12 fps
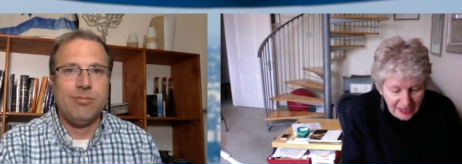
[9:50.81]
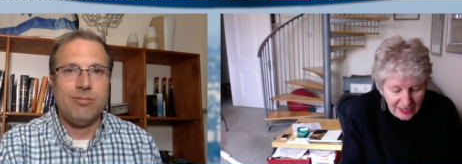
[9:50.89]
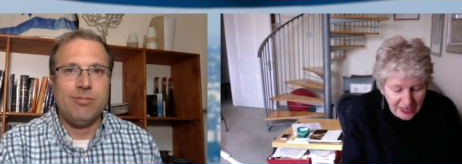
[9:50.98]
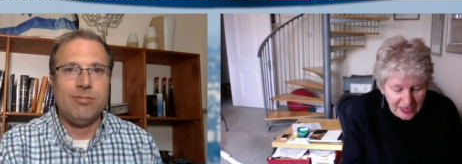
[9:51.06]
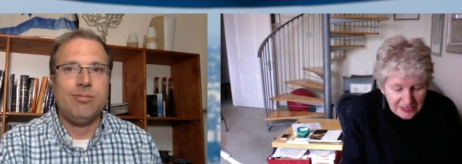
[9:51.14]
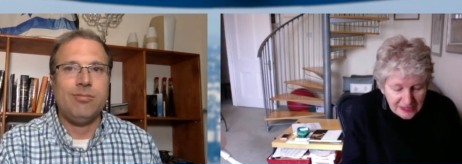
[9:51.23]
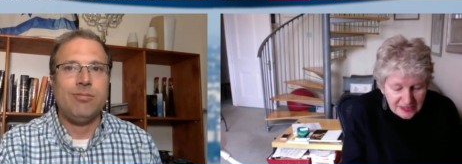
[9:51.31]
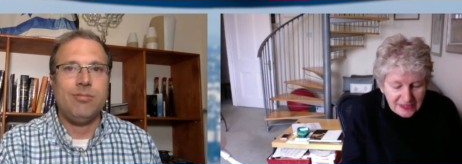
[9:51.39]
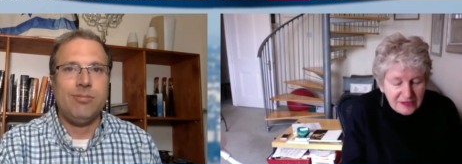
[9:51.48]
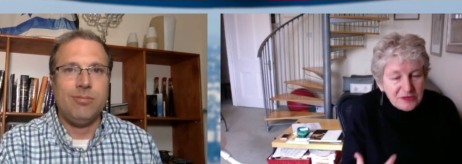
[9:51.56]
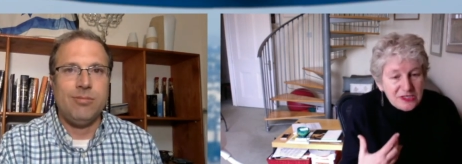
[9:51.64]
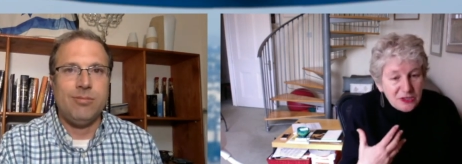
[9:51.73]
Speaker 1: and
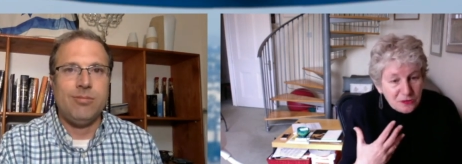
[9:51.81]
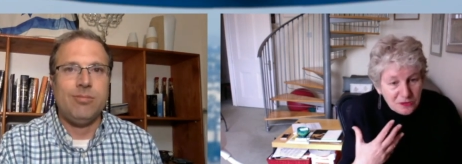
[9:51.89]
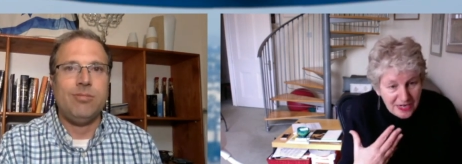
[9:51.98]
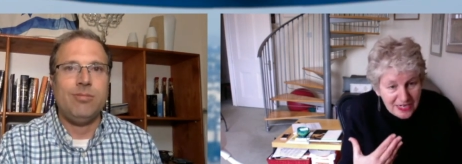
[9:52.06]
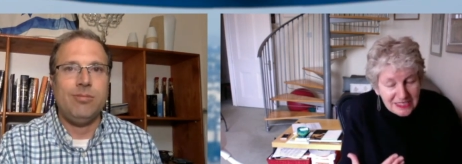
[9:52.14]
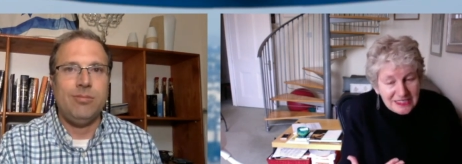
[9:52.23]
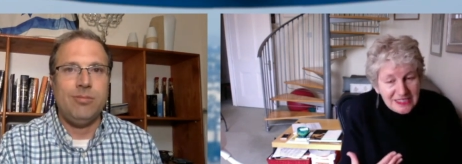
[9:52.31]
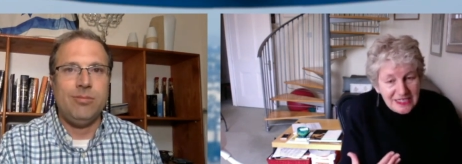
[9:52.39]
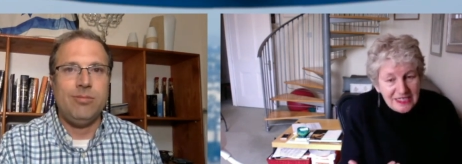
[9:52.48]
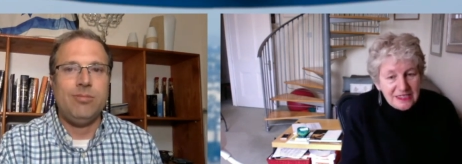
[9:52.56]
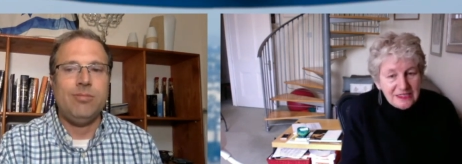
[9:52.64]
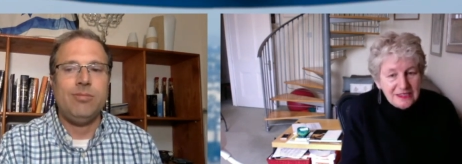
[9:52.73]
there was a great
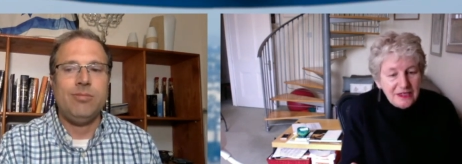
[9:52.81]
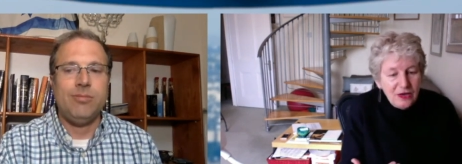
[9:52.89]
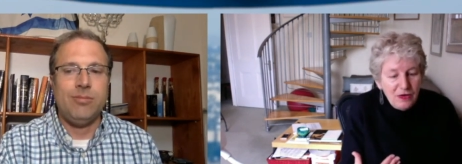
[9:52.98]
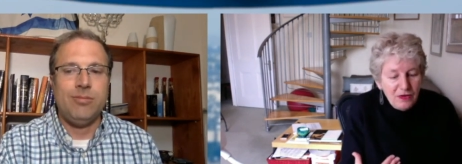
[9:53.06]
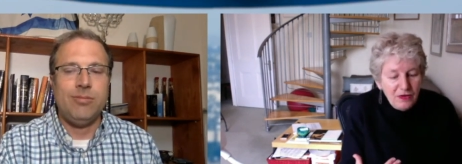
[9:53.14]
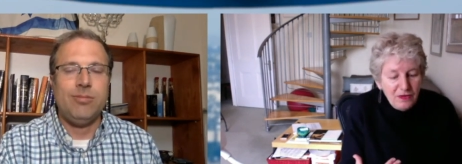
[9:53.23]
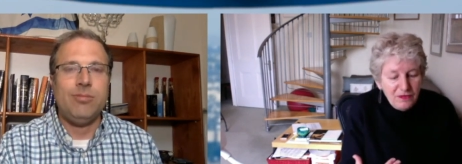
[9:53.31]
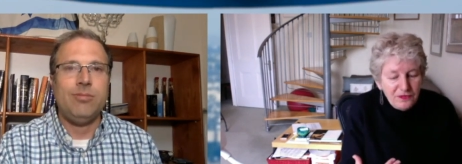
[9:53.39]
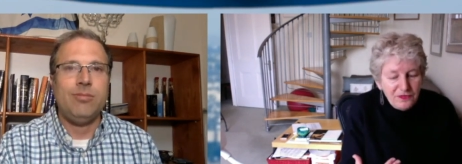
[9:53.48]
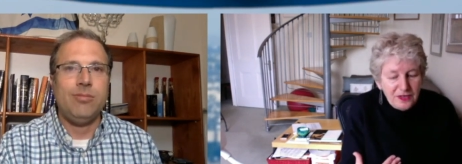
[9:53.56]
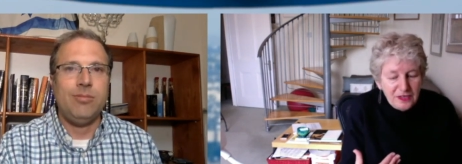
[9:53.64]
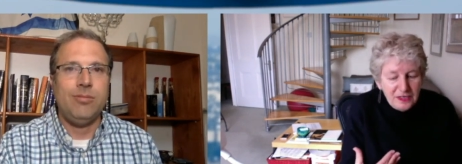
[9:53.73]
deal
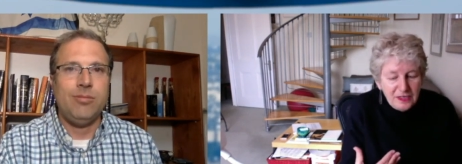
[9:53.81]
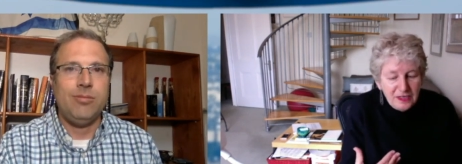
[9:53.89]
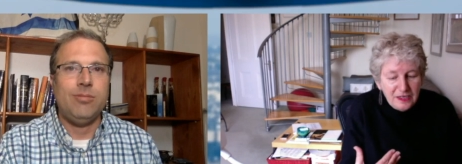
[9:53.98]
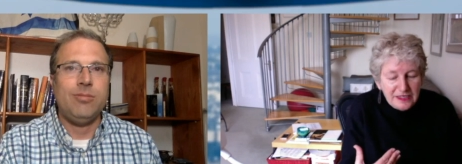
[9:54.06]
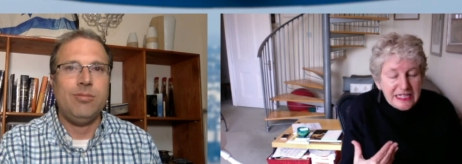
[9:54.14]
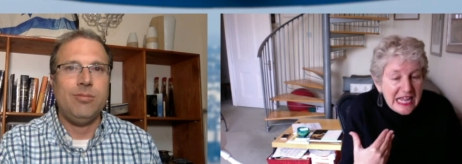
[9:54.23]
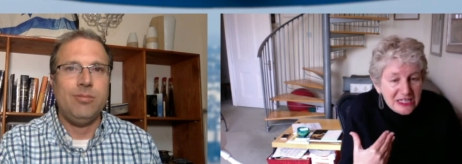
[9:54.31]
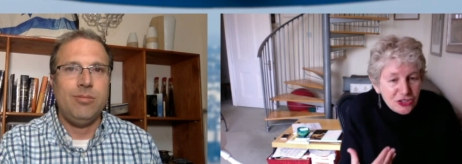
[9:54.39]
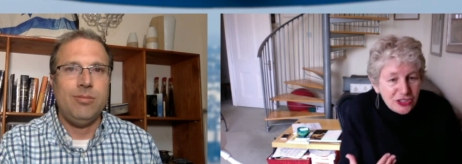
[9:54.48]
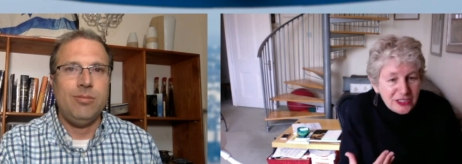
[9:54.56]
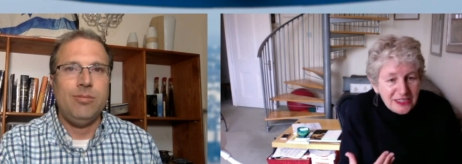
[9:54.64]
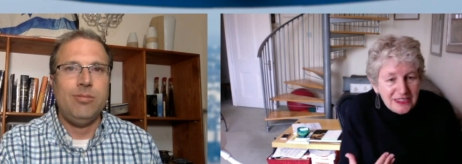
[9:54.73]
of uh,
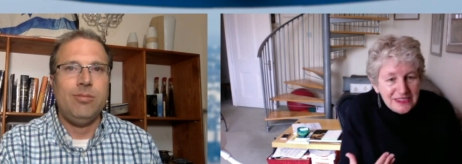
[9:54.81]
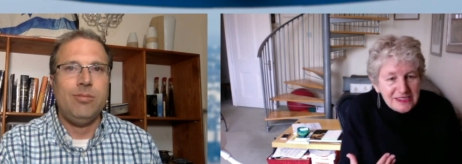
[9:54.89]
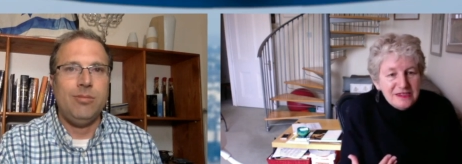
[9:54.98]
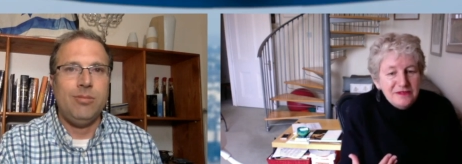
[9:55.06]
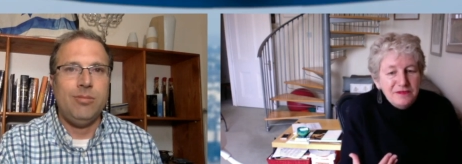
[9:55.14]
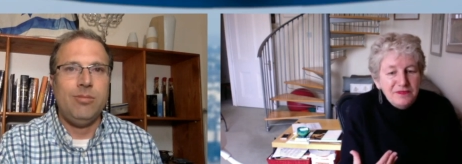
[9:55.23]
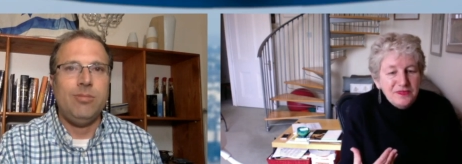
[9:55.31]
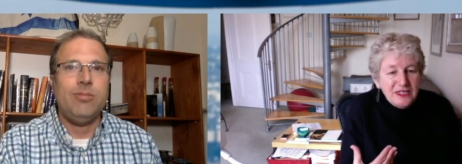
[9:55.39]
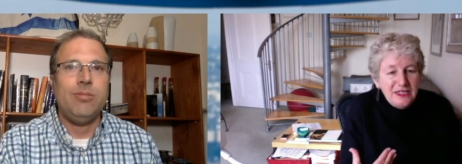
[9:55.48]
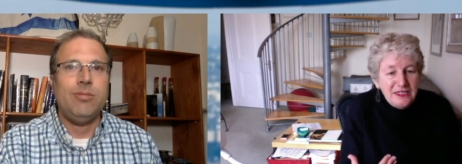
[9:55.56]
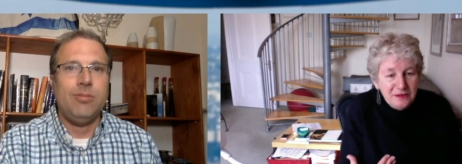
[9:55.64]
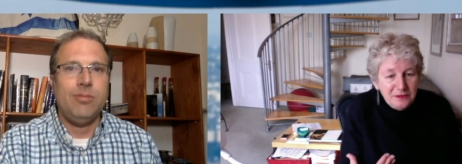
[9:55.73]
nationalism
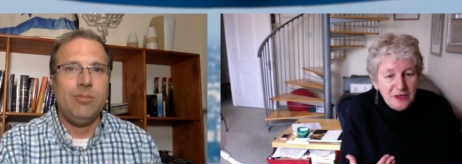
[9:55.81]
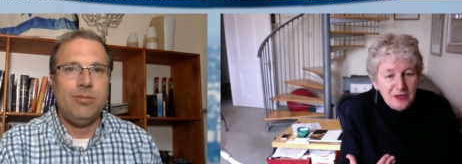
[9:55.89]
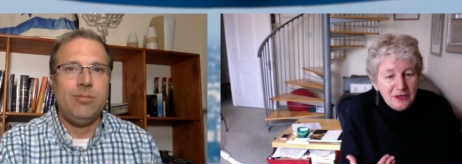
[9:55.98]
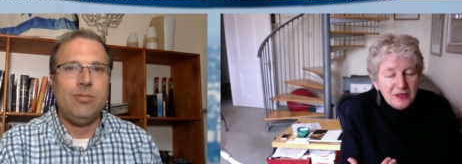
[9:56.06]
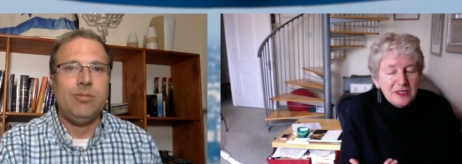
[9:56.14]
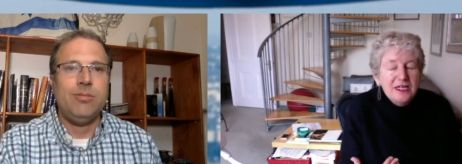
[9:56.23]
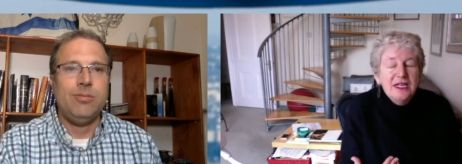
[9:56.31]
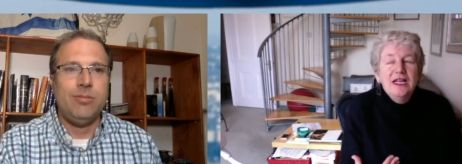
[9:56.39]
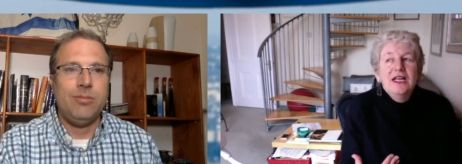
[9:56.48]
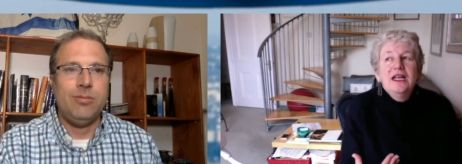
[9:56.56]
in Iraq.